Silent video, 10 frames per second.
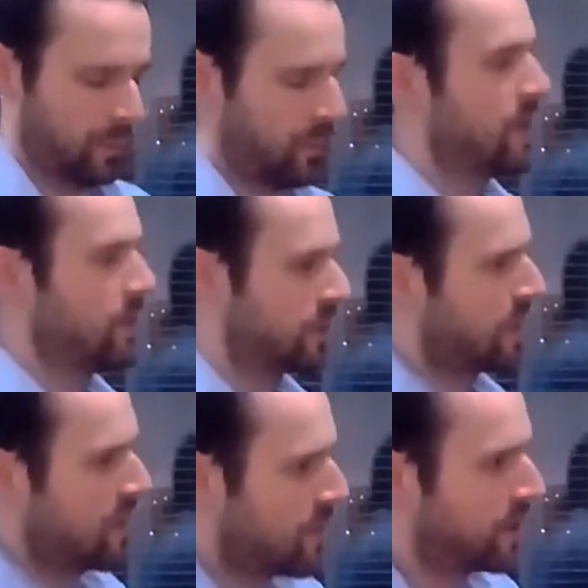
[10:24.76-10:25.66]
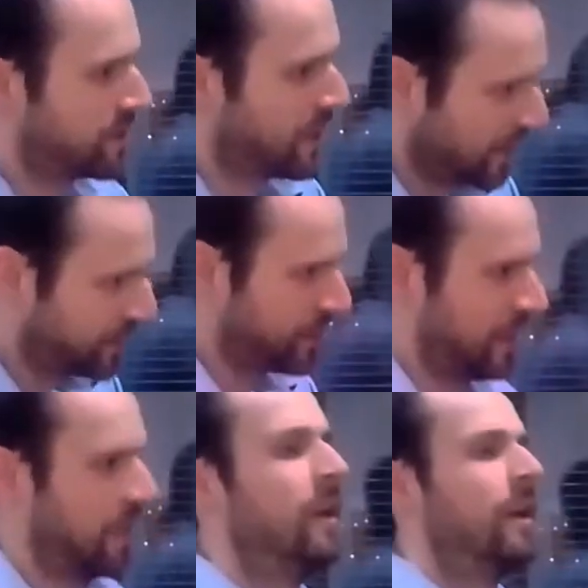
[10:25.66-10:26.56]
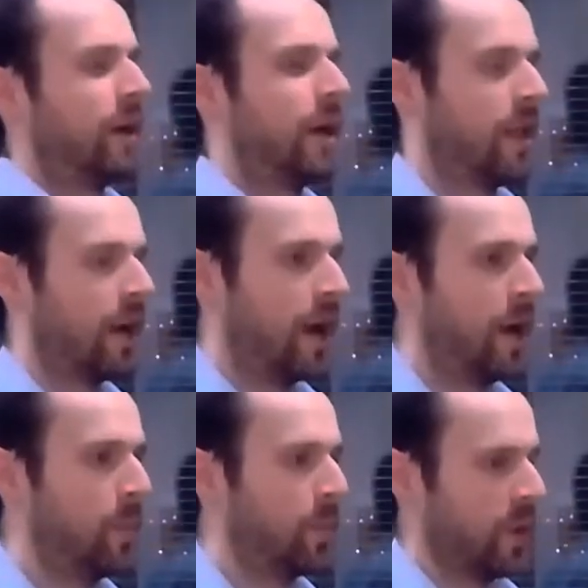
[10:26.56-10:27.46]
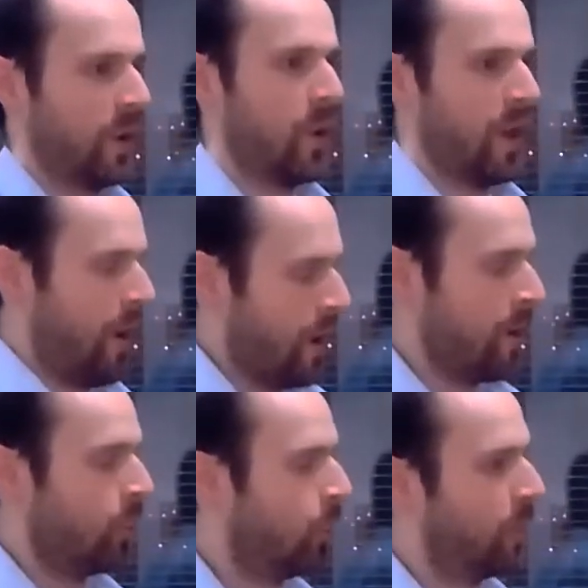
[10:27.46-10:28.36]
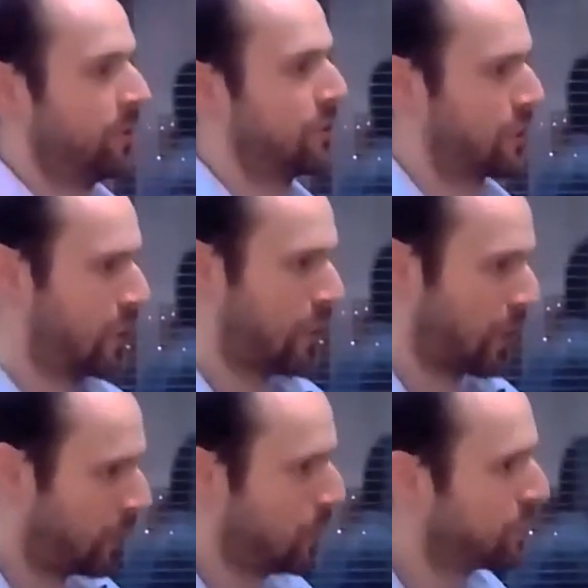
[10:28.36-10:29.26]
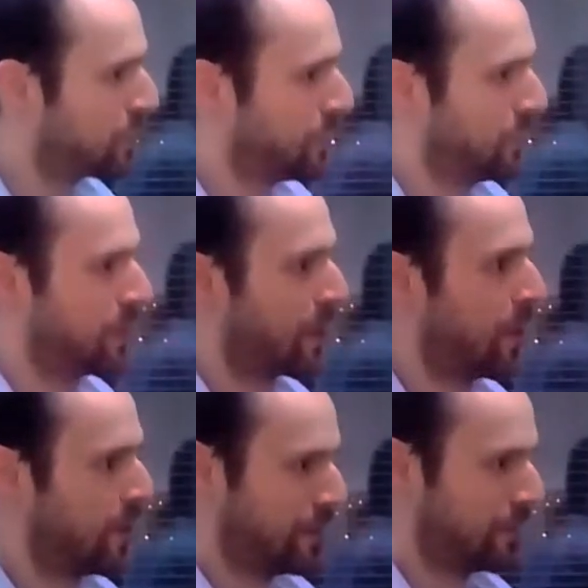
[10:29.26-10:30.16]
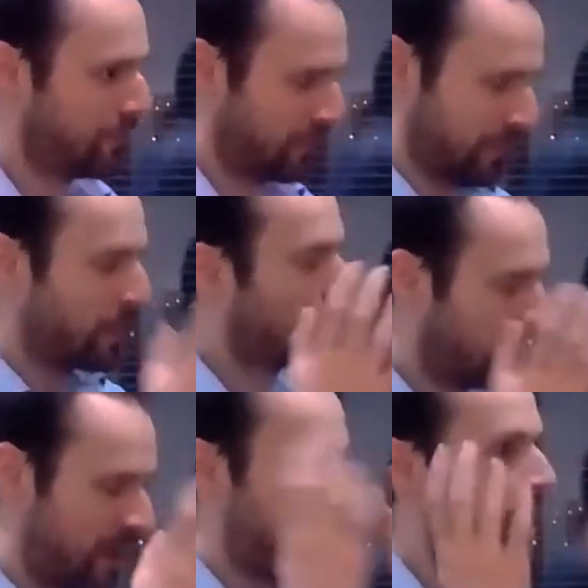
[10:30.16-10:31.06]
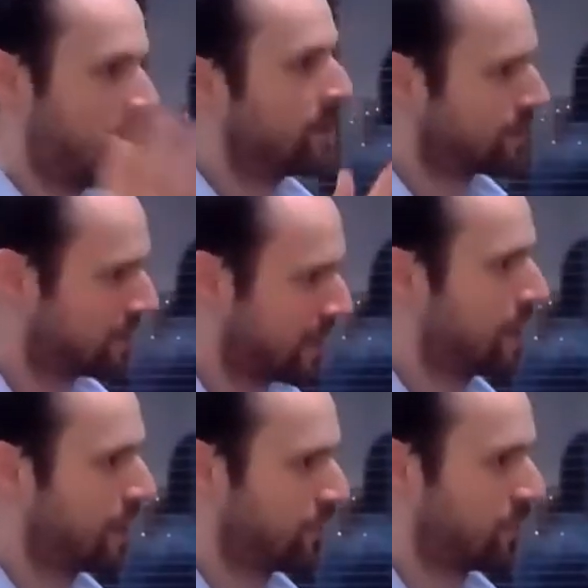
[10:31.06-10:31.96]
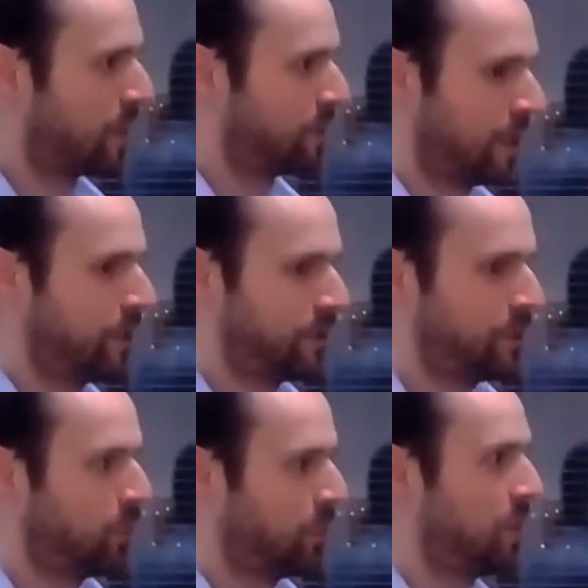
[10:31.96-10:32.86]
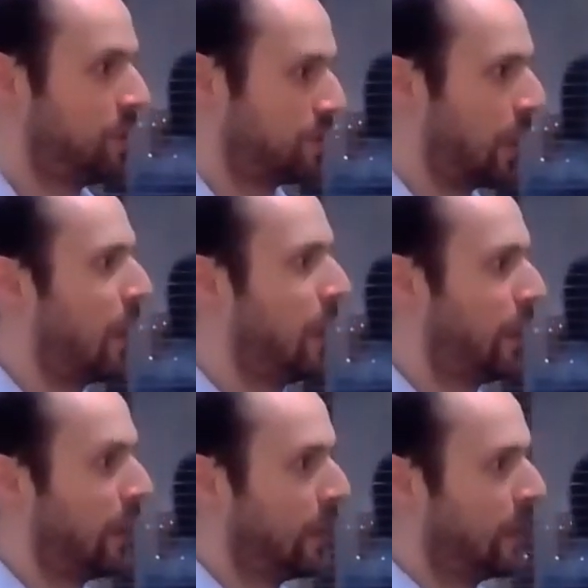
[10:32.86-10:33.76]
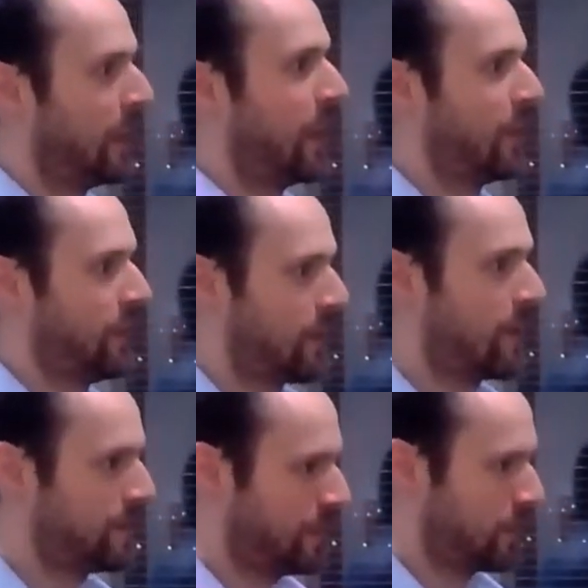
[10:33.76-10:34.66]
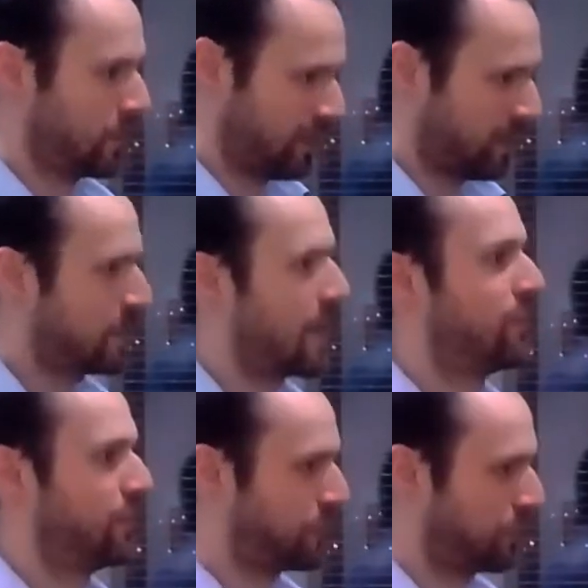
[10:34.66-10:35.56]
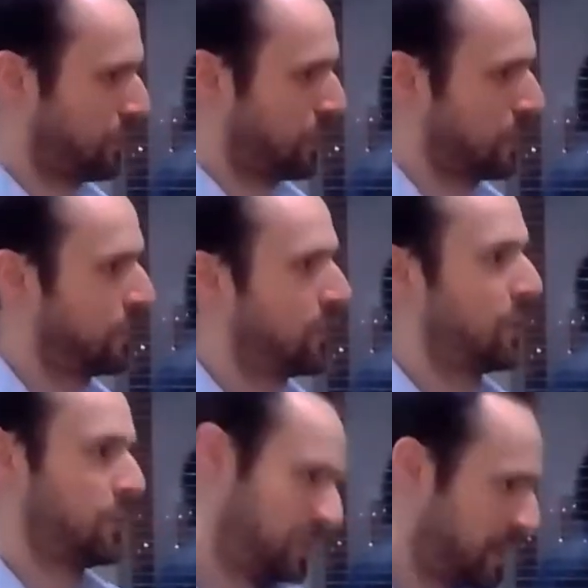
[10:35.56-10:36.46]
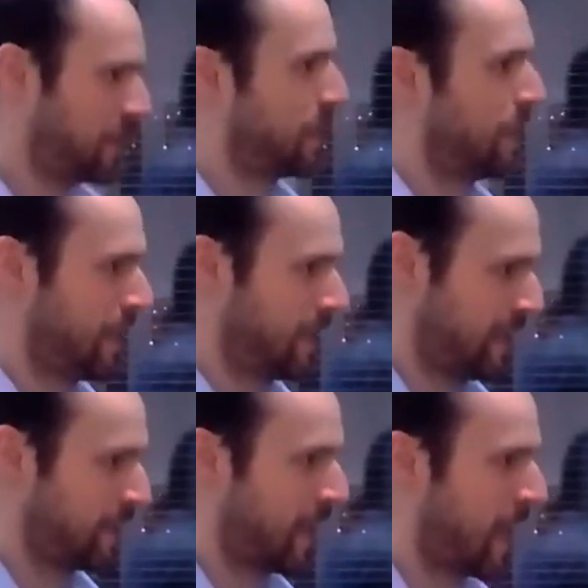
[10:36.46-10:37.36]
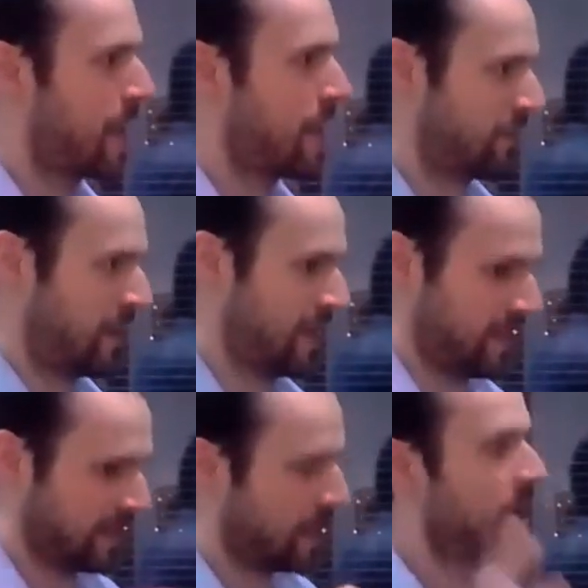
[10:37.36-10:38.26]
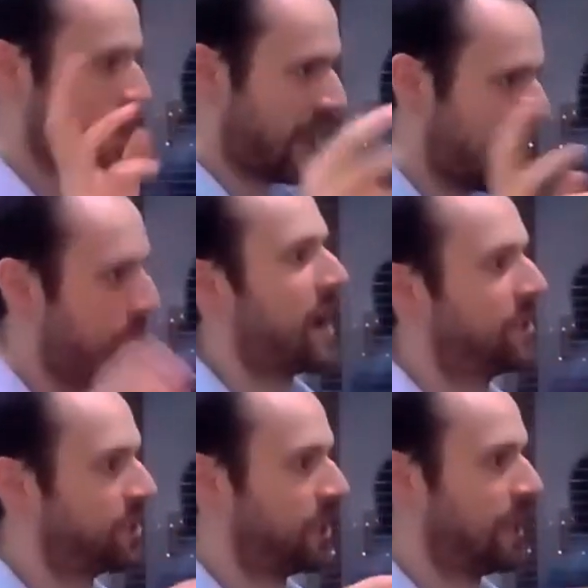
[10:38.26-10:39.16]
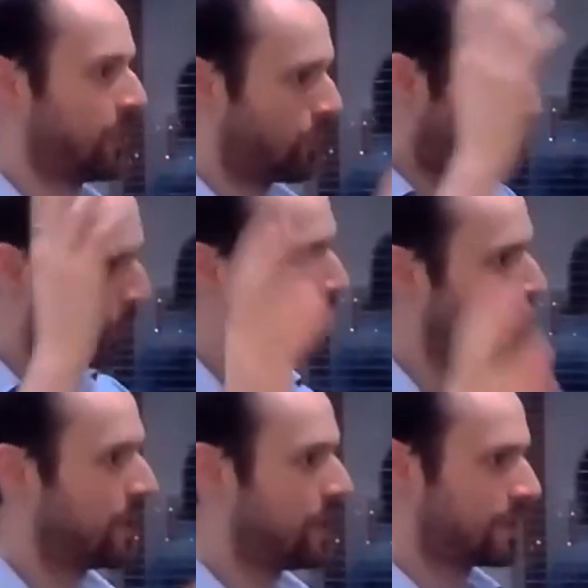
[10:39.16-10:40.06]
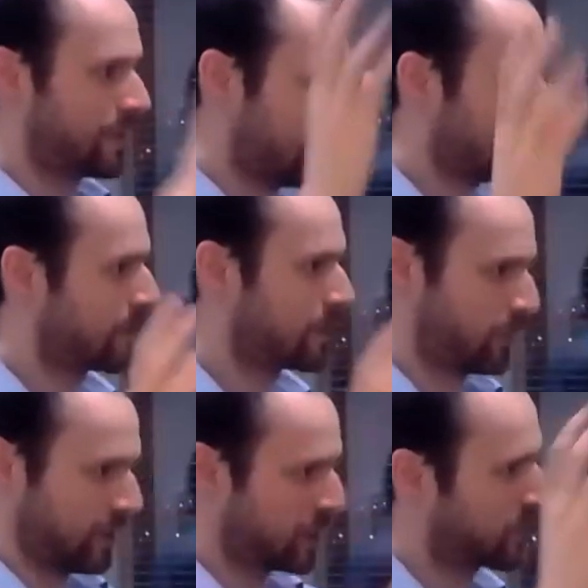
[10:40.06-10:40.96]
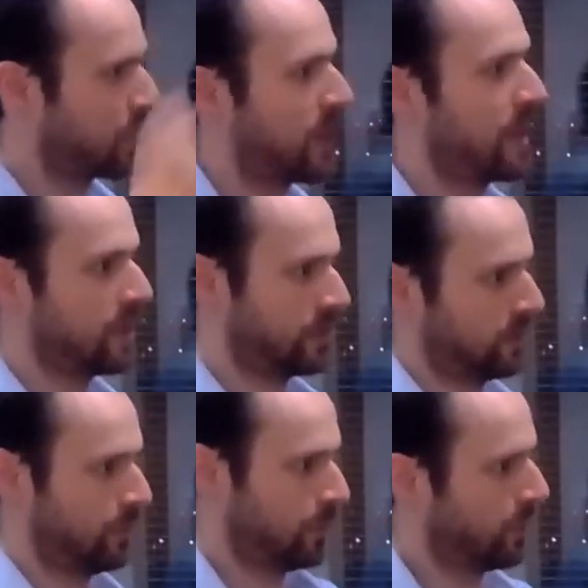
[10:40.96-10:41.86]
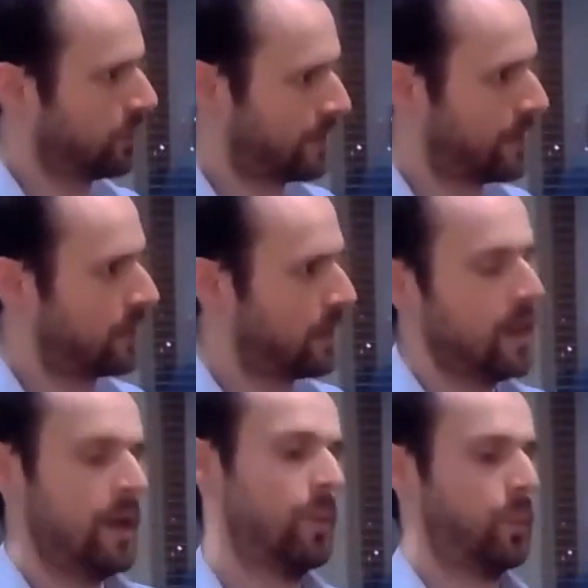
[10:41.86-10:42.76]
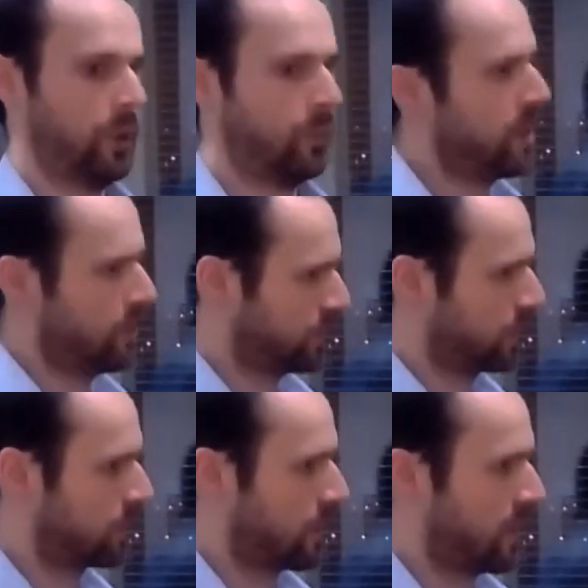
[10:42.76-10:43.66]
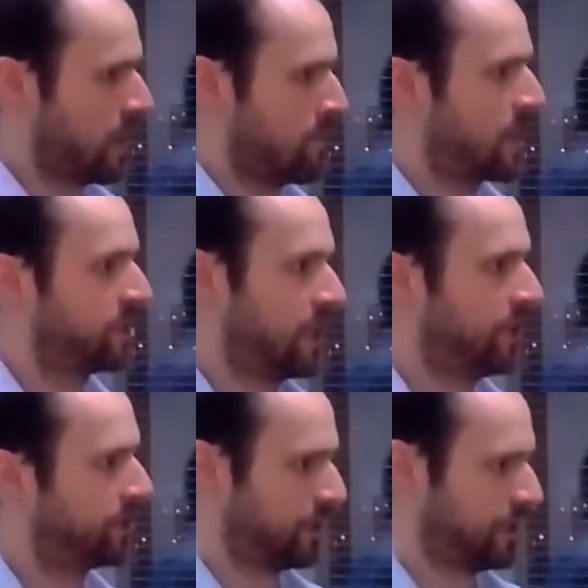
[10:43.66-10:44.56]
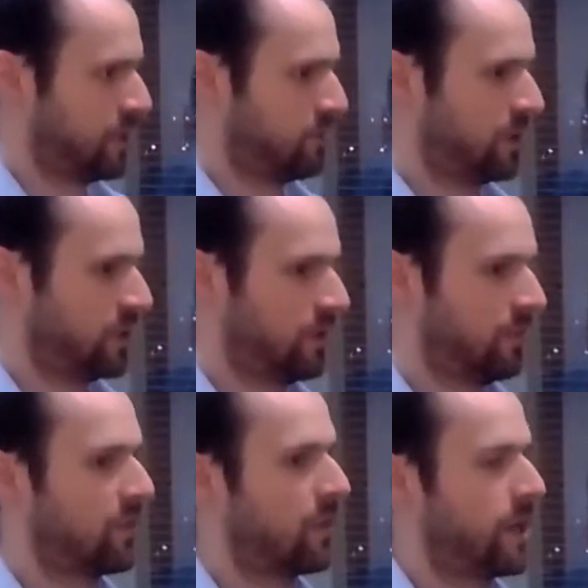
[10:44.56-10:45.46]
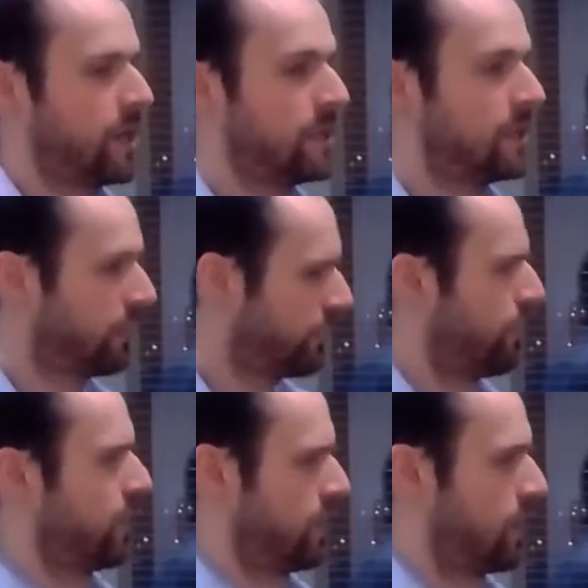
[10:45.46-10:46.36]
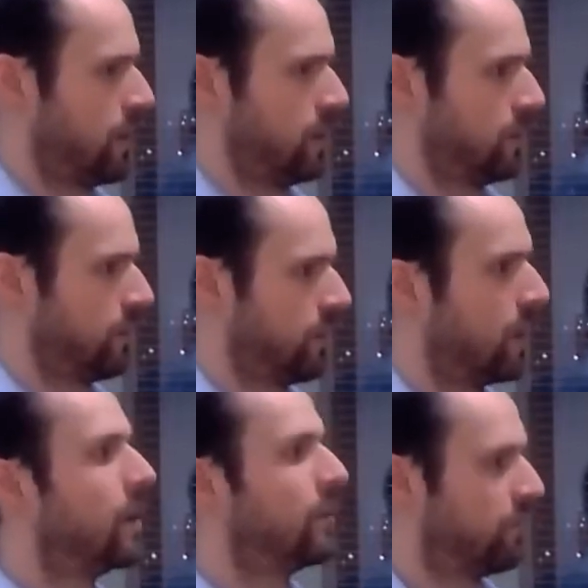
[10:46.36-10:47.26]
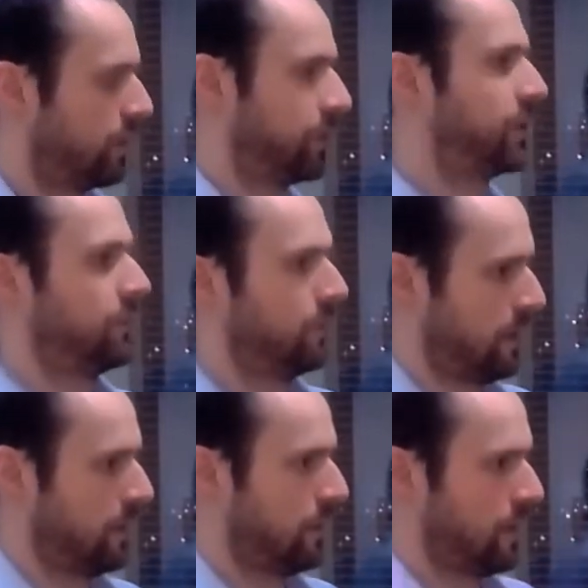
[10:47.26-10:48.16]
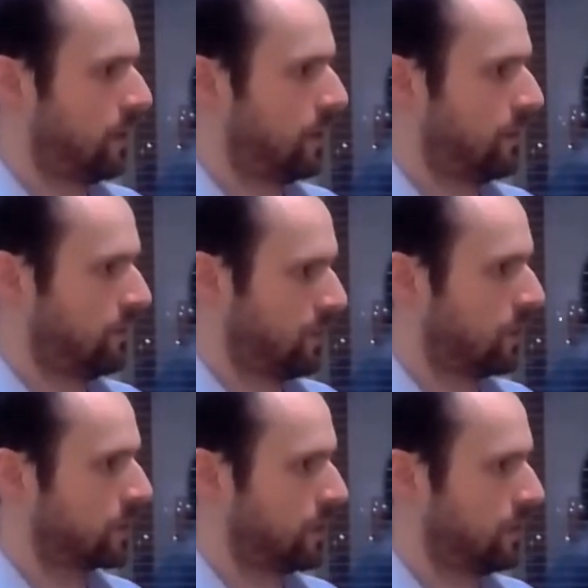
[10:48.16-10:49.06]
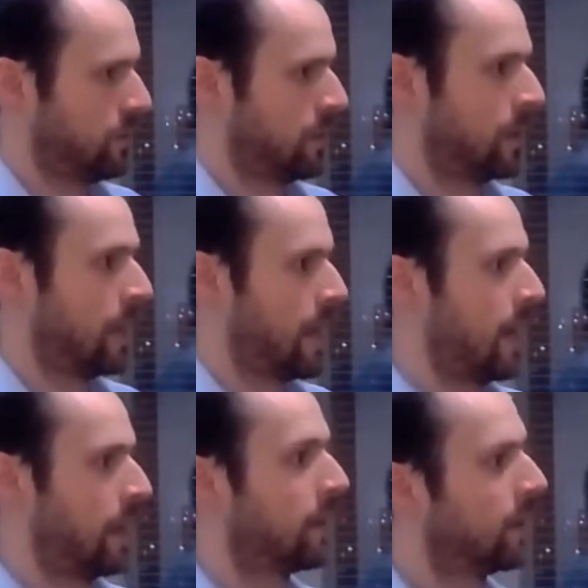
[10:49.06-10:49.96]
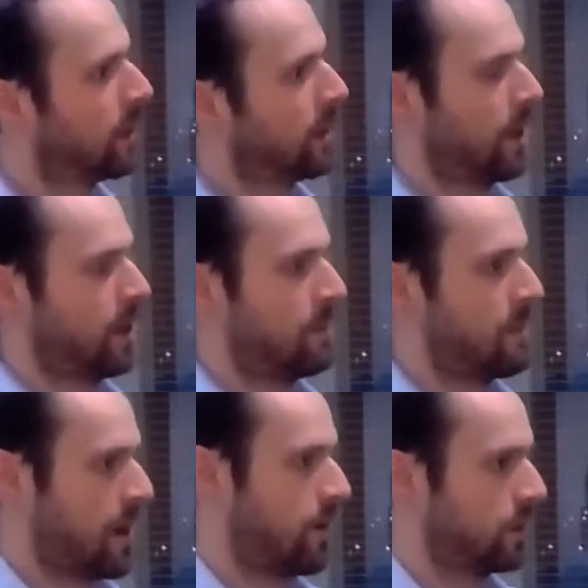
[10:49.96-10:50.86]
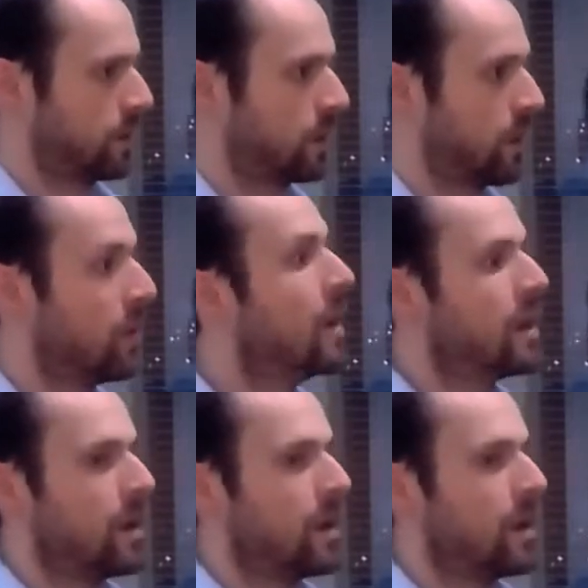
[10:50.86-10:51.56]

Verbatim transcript: when you say imagination, um, an almost go-to kind of understanding of imagination would be Tylor and the idea of the savage philosopher who's sitting in his cave and is imagining all these things to explain the world around it. But the way you're describing it, imagination seems to serve a very different kind of function within the thinking of Otto and Lang and Marett. So